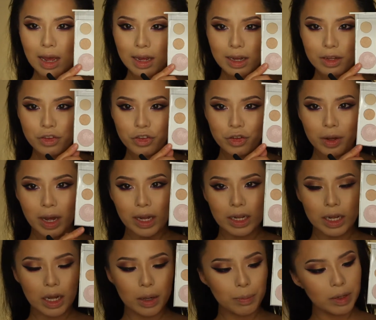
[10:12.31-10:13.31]
And to
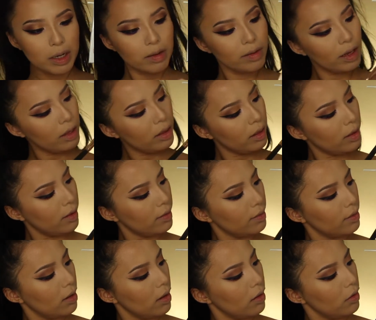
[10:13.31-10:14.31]
highlight, I'm going to take
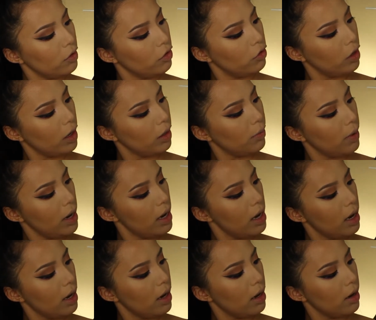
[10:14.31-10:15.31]
this shade right
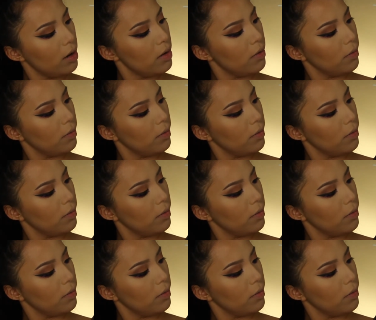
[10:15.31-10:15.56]
here